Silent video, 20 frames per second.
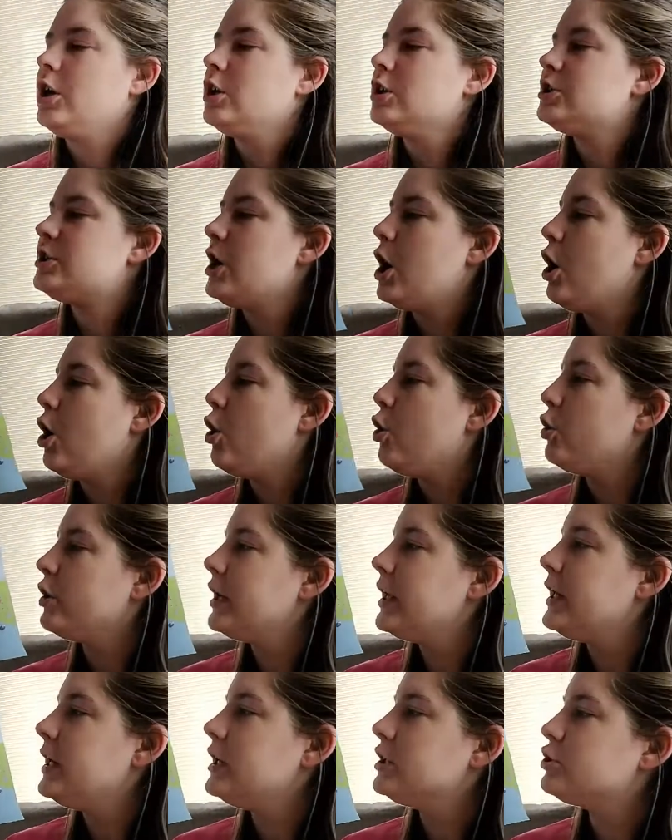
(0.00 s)
toad
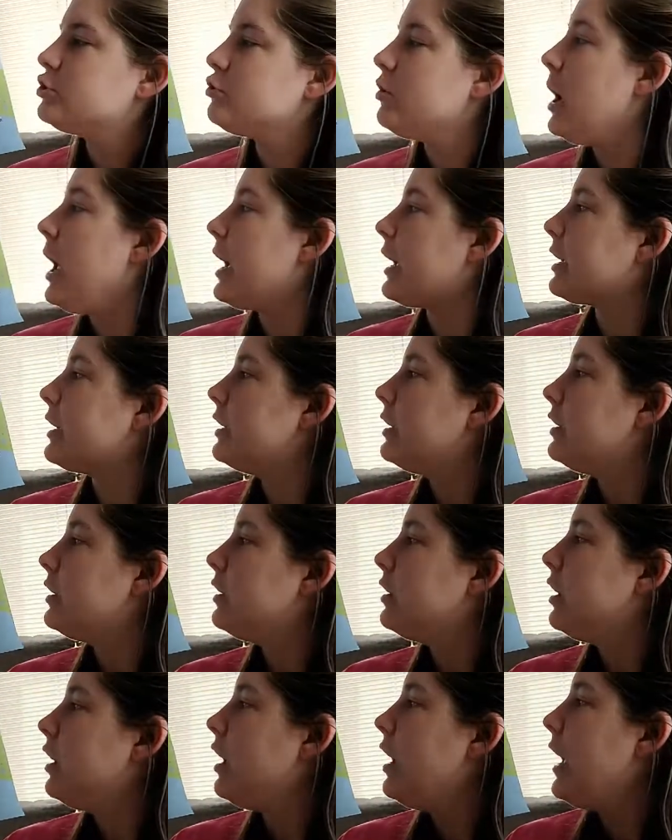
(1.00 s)
in a truck.
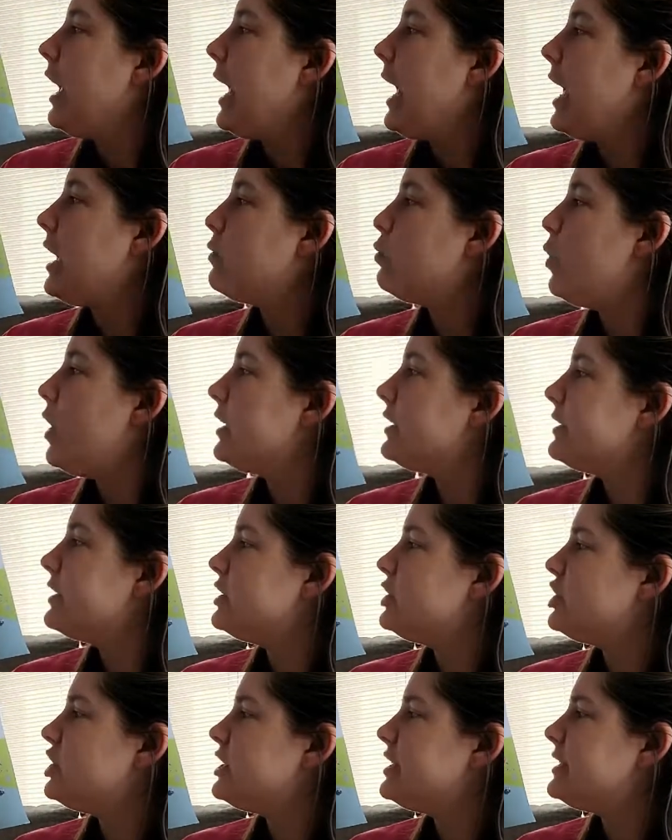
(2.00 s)
And what
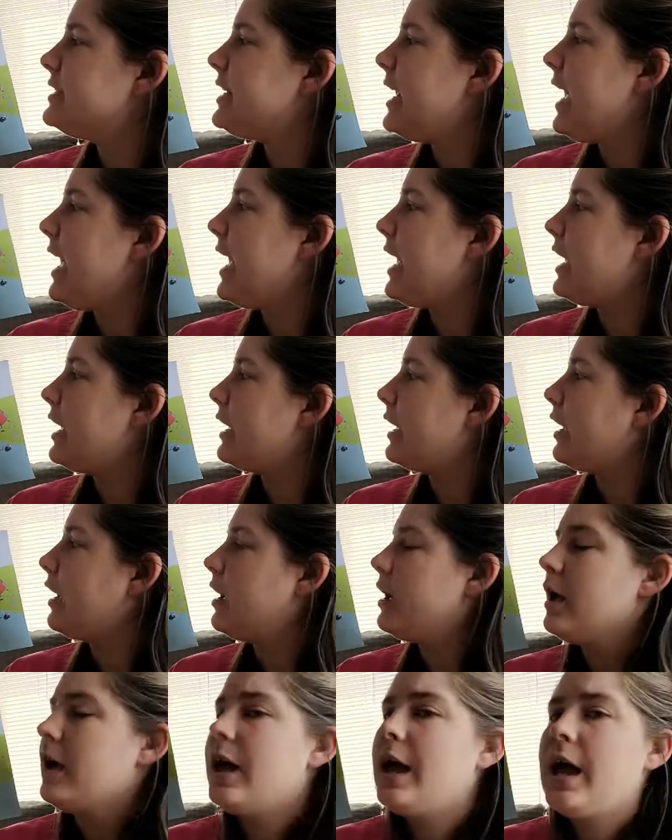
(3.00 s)
does she say?
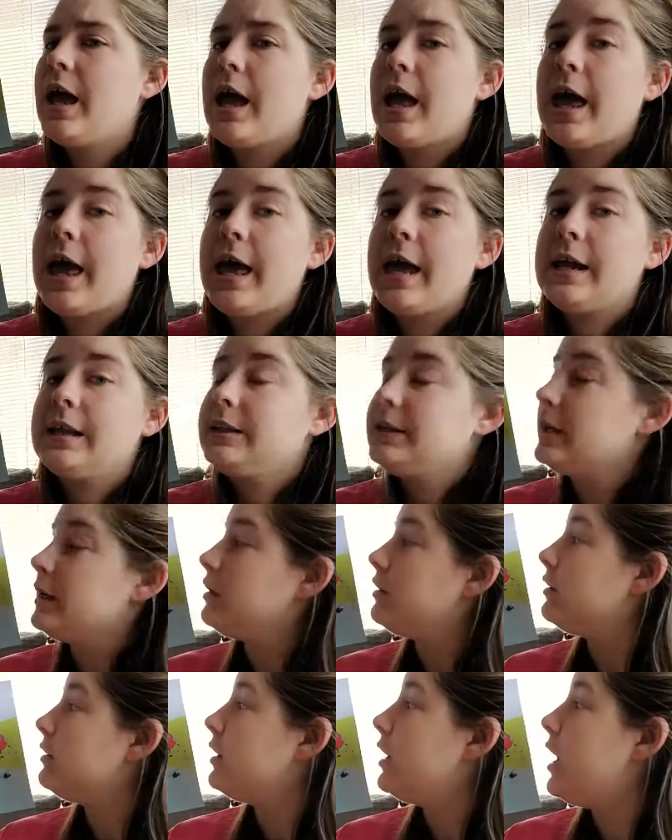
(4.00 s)
Hey,
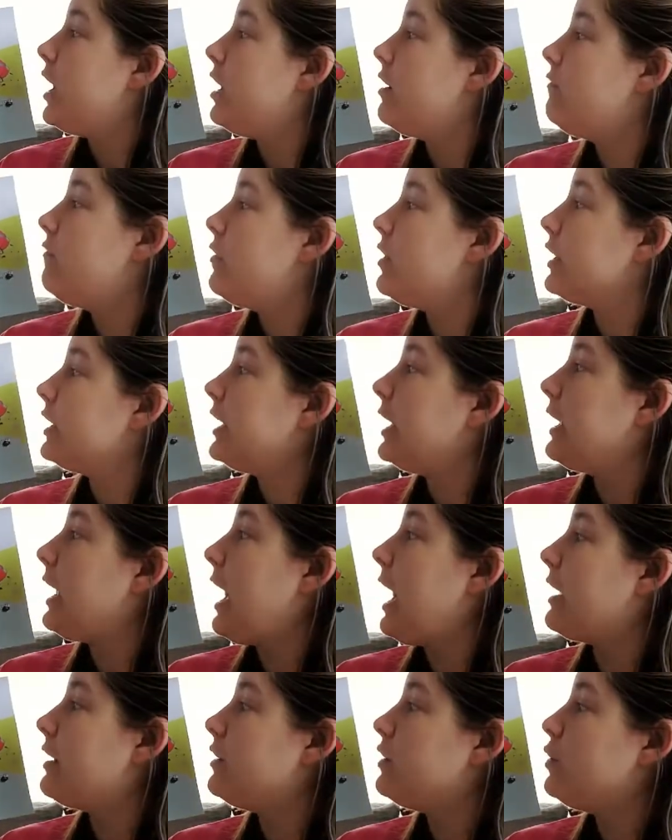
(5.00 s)
little love, get
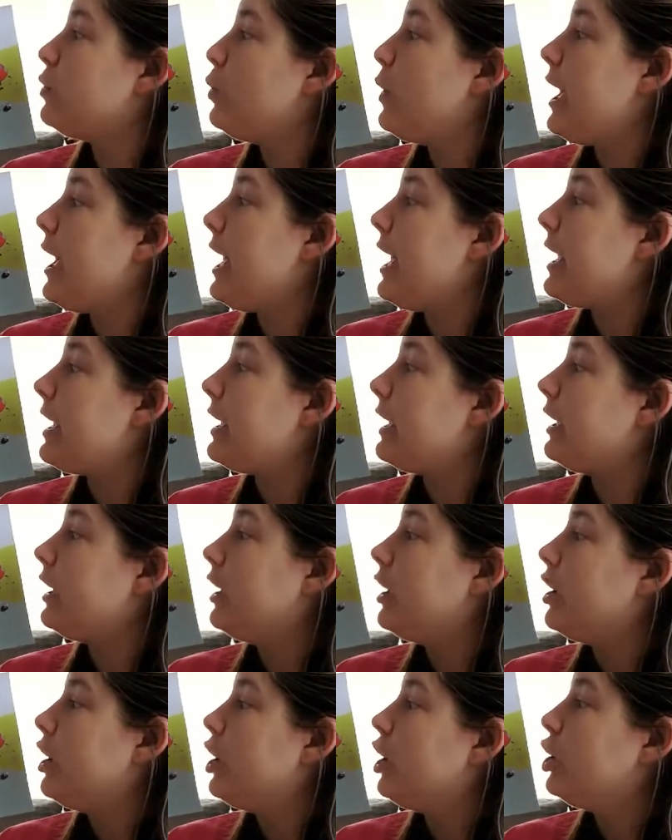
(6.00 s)
out of the way.
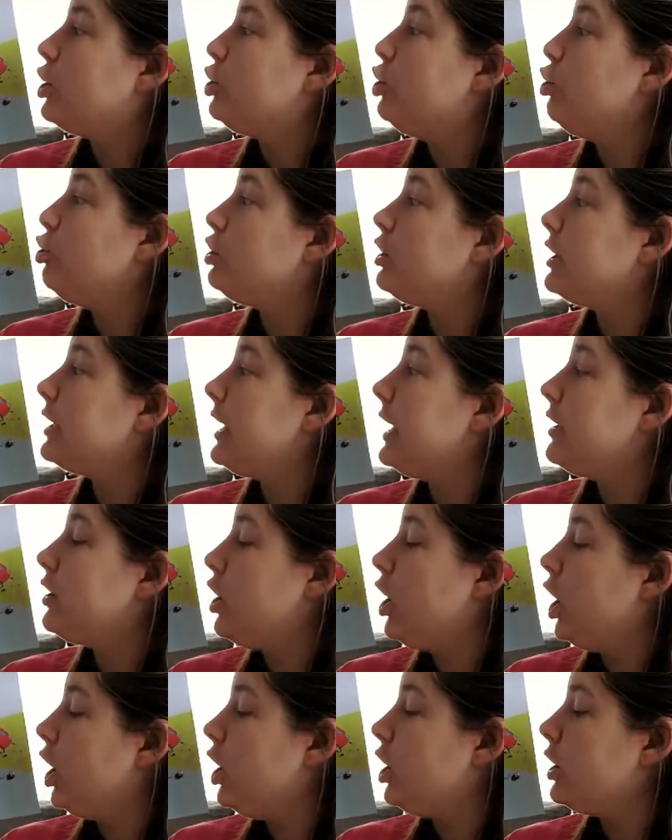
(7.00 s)
You could get
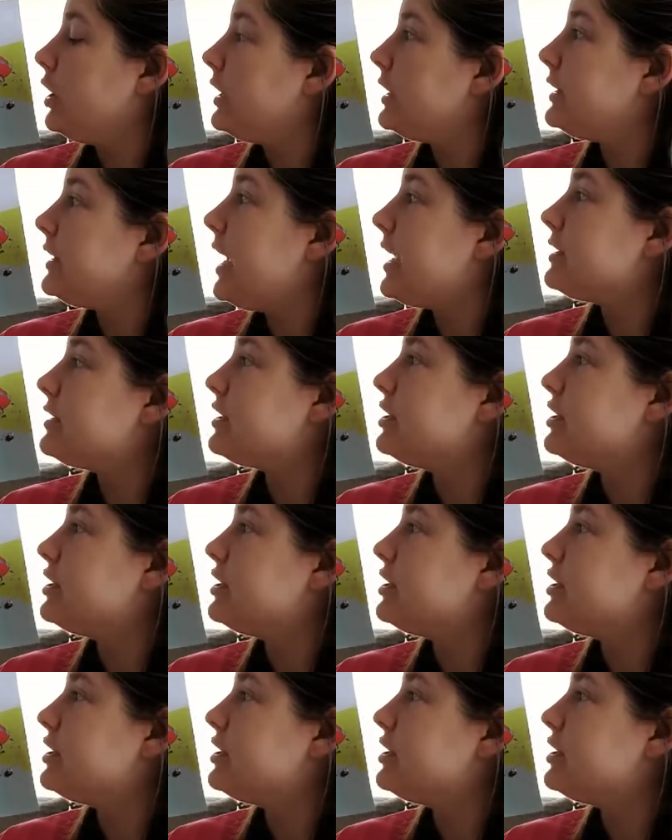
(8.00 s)
hurt, that's